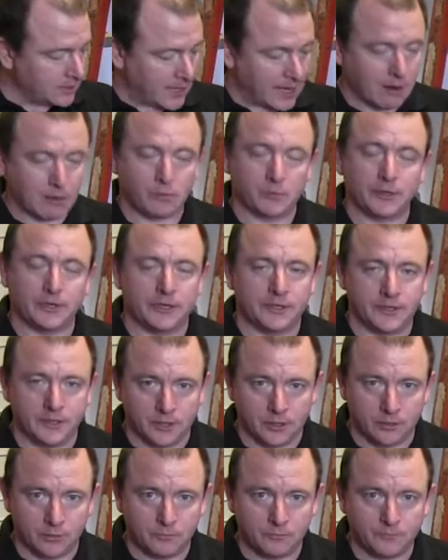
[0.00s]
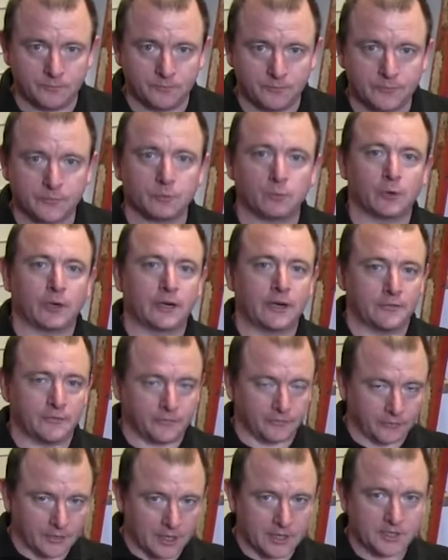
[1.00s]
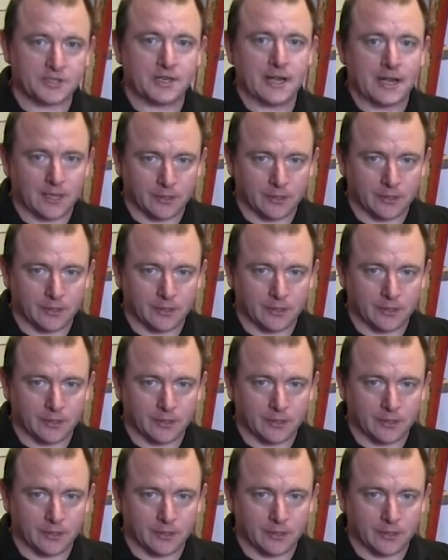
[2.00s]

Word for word: Now what we're going to do, we're going to flush